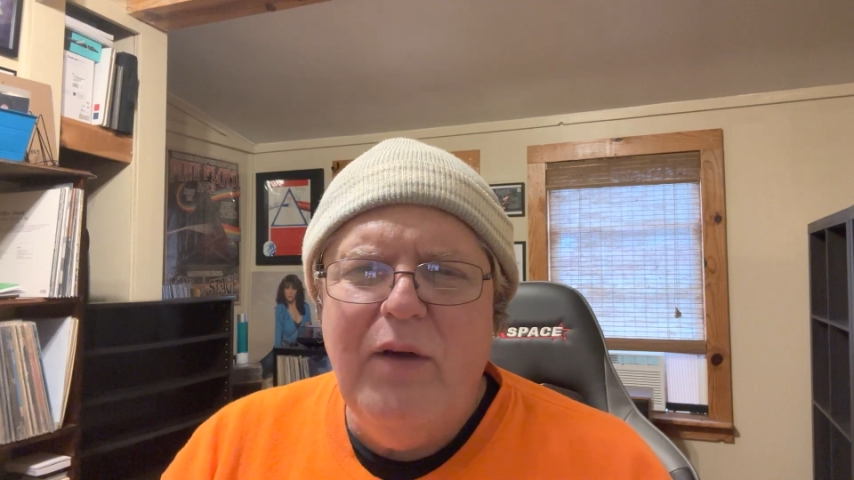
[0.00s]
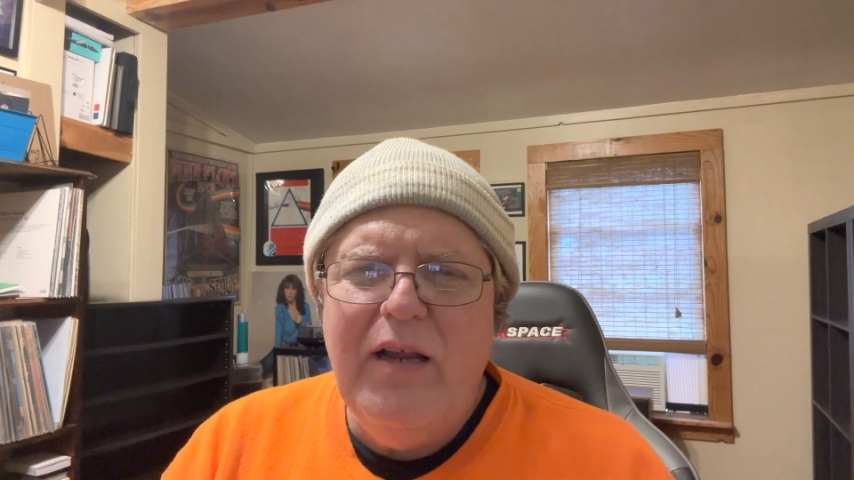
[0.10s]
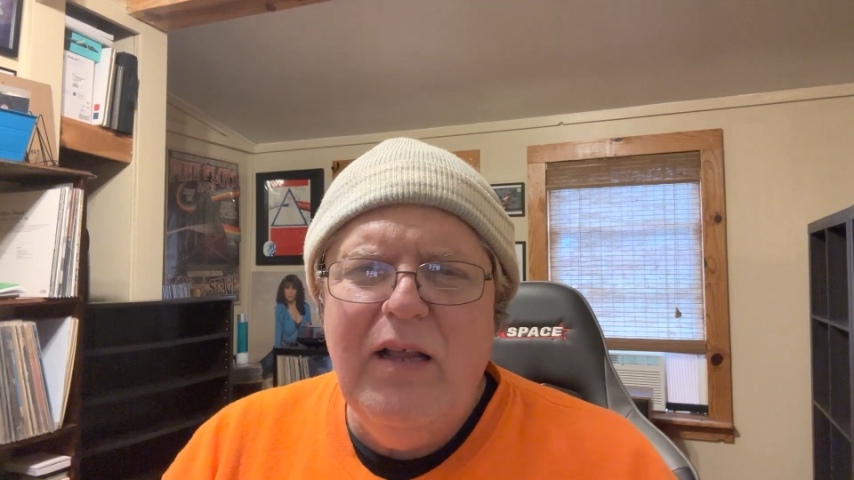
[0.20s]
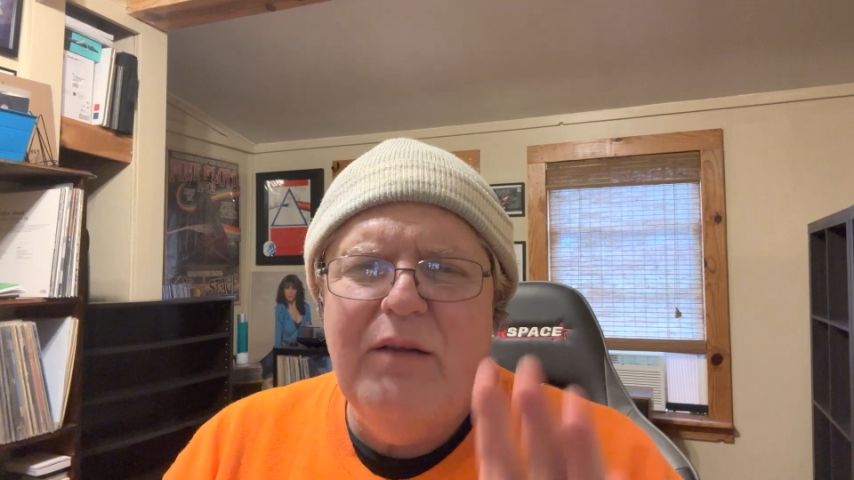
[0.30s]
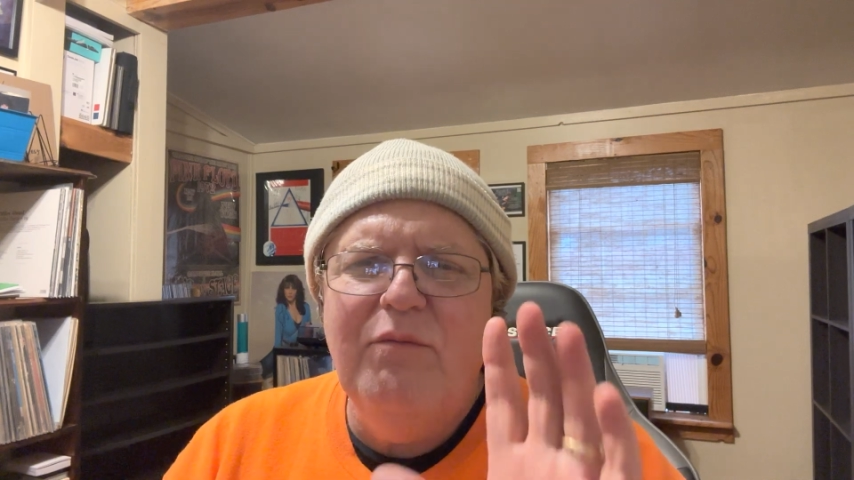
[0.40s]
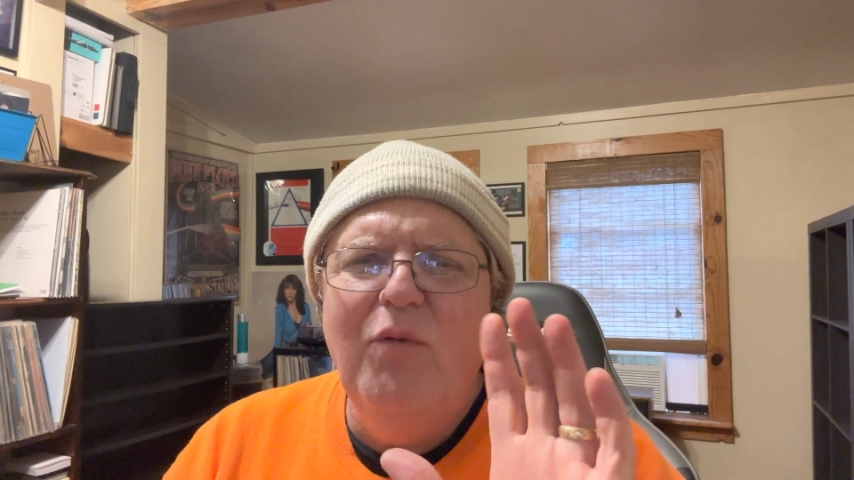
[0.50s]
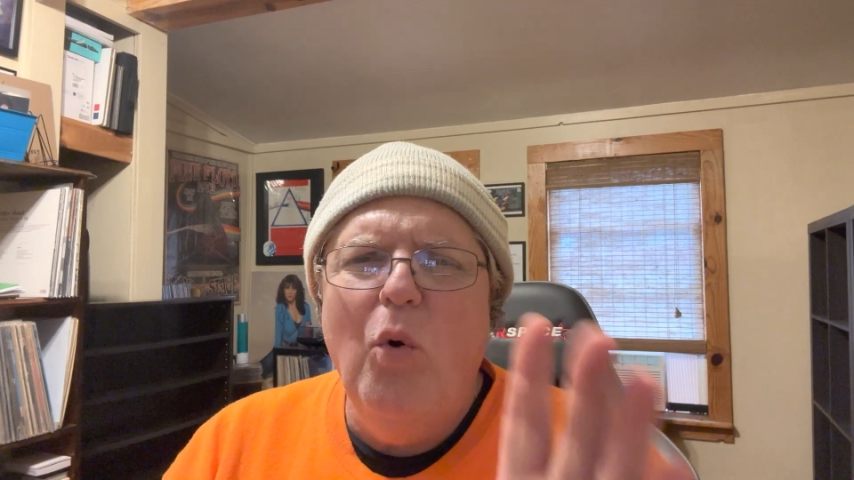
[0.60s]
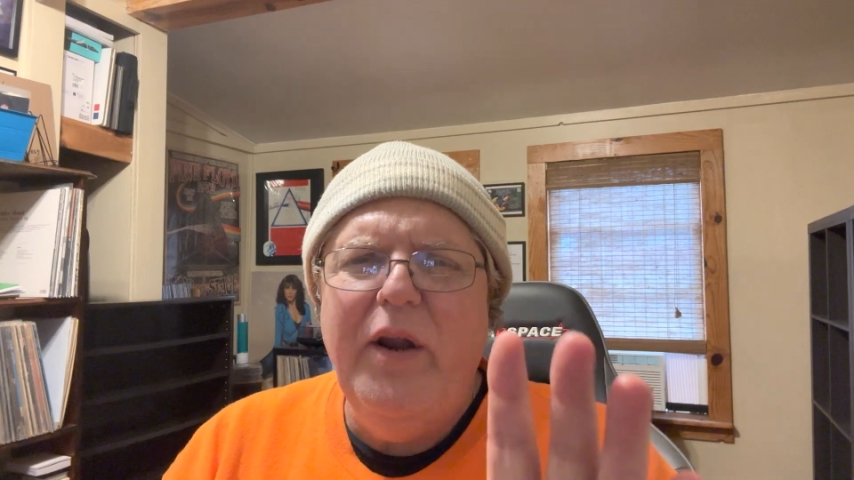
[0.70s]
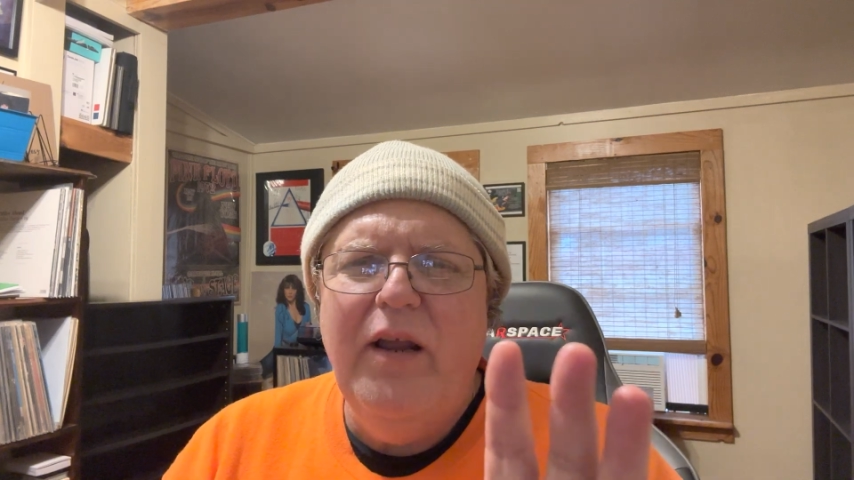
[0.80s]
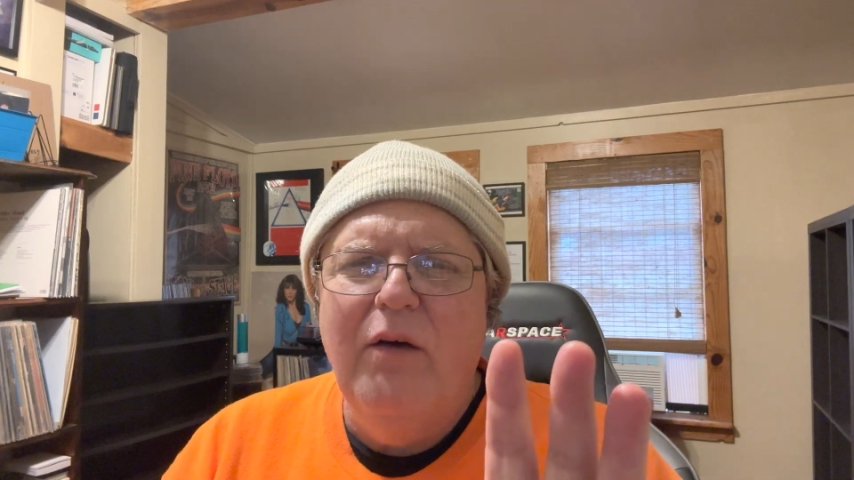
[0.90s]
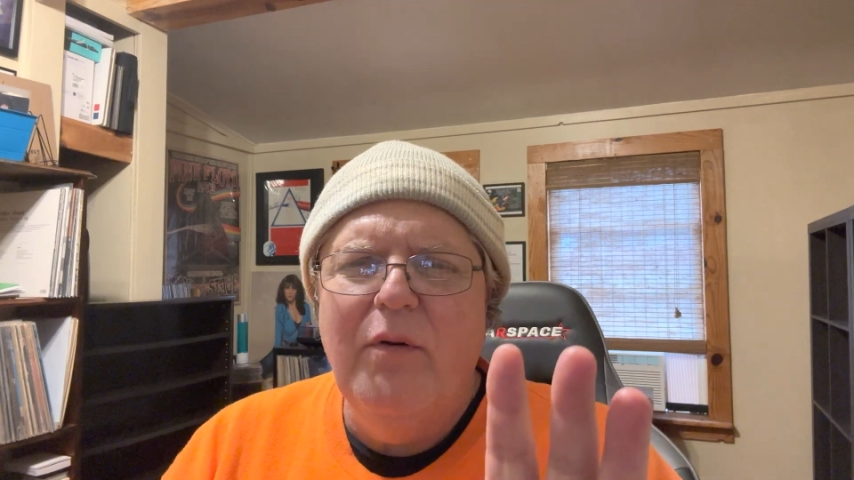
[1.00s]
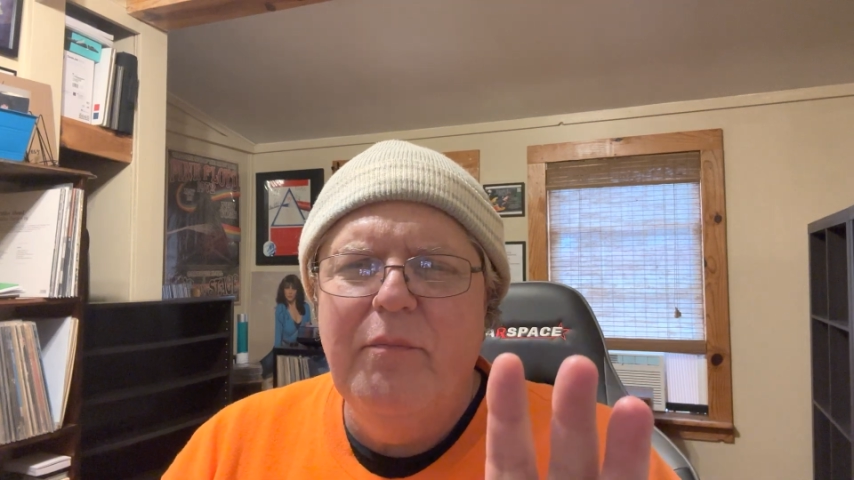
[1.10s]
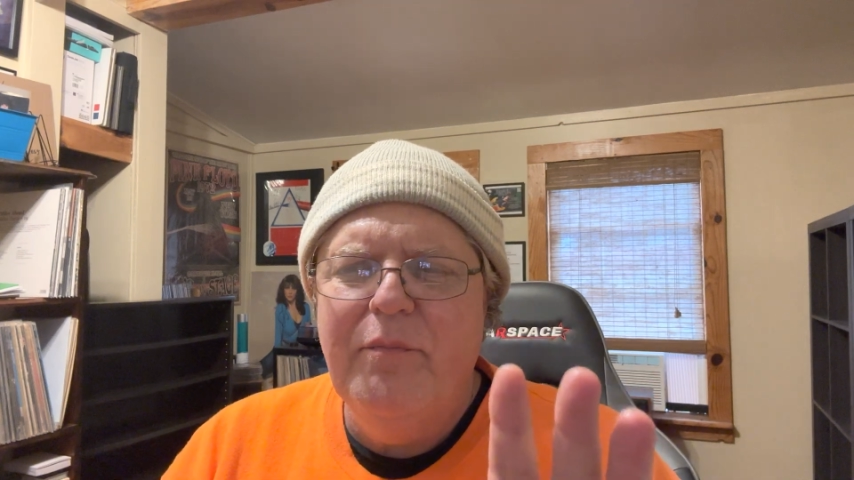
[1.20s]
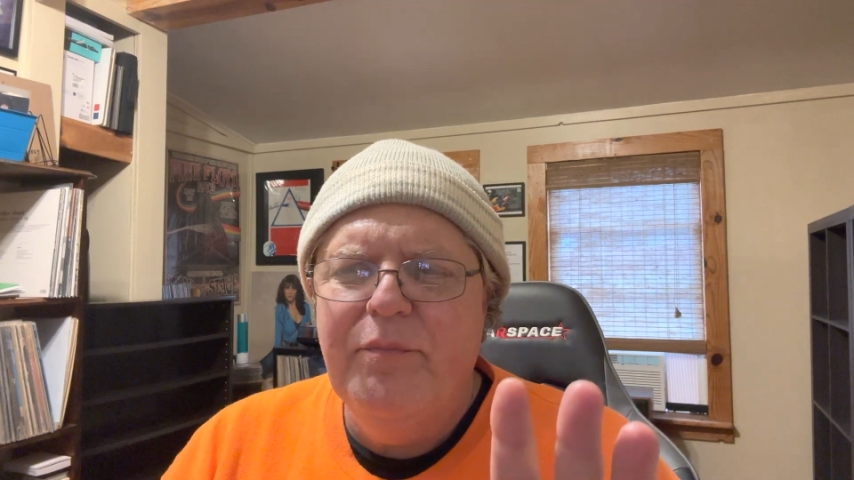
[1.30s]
I cut 40 of them.